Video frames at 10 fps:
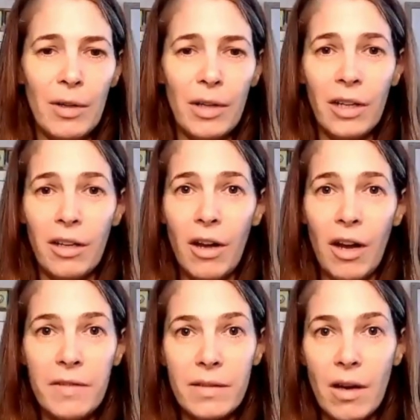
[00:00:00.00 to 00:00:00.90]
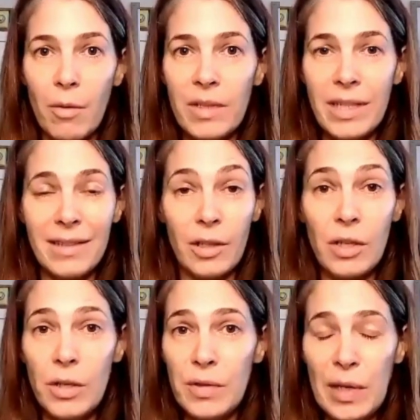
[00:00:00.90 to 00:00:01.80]
We look at lifestyle, which has a
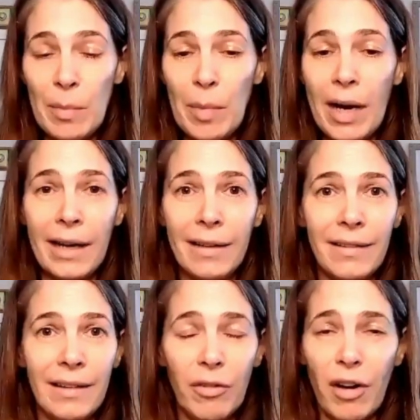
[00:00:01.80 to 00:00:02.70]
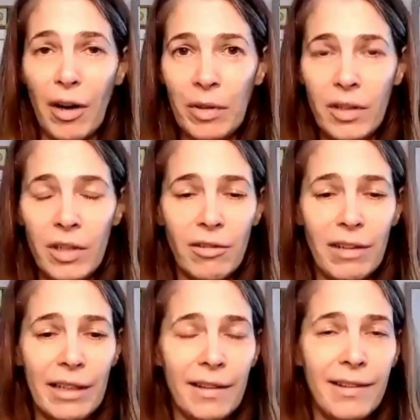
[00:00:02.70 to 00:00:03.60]
huge impact, the environment that
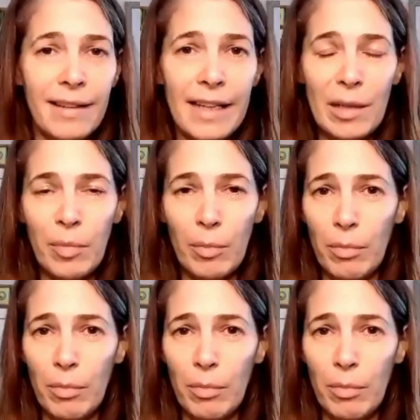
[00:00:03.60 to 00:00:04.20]
you're in, sleep,